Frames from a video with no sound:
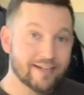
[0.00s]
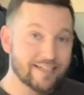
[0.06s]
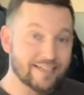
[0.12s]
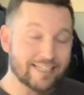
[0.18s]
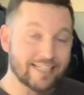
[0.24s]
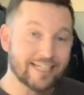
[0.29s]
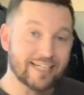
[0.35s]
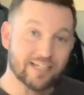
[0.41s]

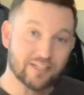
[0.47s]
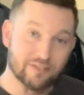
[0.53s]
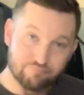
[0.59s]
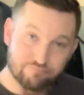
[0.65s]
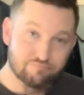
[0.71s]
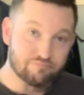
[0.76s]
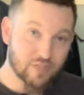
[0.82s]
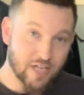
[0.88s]

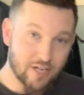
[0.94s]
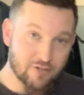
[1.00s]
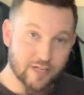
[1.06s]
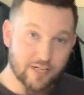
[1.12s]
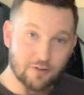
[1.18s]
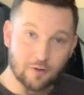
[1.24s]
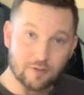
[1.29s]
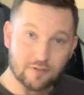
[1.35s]
you got
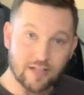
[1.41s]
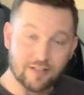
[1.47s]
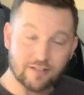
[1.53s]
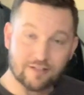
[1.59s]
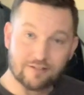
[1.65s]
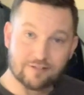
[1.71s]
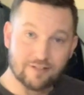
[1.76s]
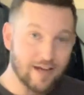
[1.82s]
drain holes on
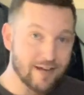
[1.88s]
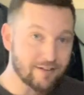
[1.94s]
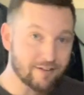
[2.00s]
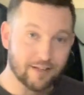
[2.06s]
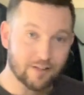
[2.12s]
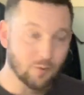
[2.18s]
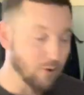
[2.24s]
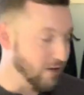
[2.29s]
the inside to
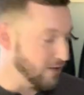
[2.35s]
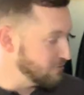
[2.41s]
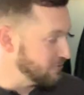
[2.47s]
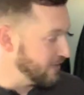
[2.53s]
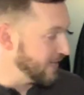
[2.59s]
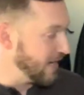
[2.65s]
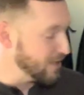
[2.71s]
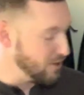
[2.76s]
let the water
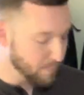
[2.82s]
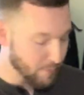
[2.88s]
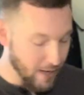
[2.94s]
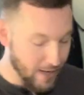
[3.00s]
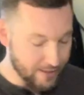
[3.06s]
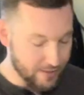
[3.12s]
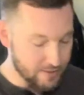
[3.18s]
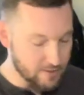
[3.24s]
drain out of your
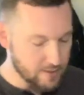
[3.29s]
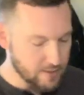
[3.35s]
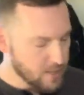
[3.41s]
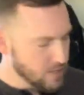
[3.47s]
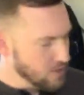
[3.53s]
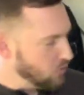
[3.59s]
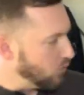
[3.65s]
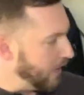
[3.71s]
pockets.
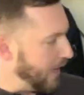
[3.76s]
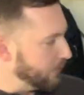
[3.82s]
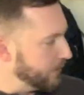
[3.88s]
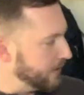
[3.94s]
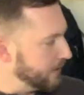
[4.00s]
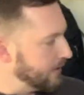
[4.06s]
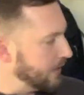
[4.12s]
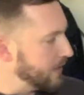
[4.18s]
What I
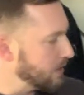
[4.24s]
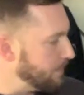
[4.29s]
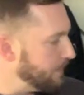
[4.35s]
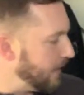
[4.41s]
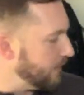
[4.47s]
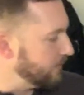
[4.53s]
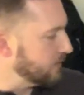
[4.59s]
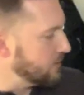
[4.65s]
really like
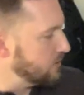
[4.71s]
about